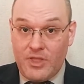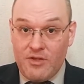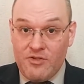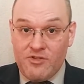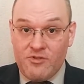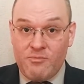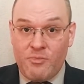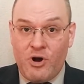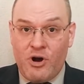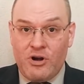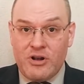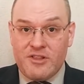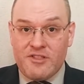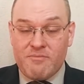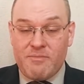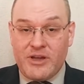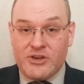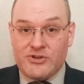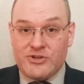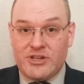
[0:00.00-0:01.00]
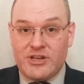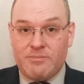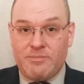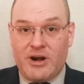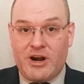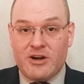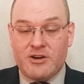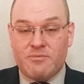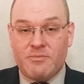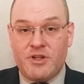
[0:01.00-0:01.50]
Small special
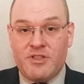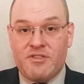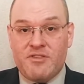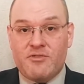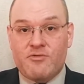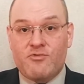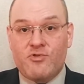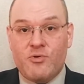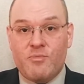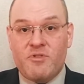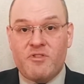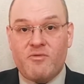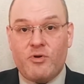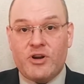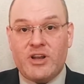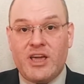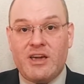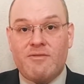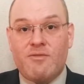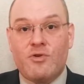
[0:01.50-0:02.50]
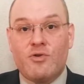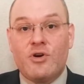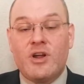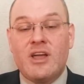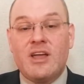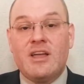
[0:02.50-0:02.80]
departments, groups, whatever,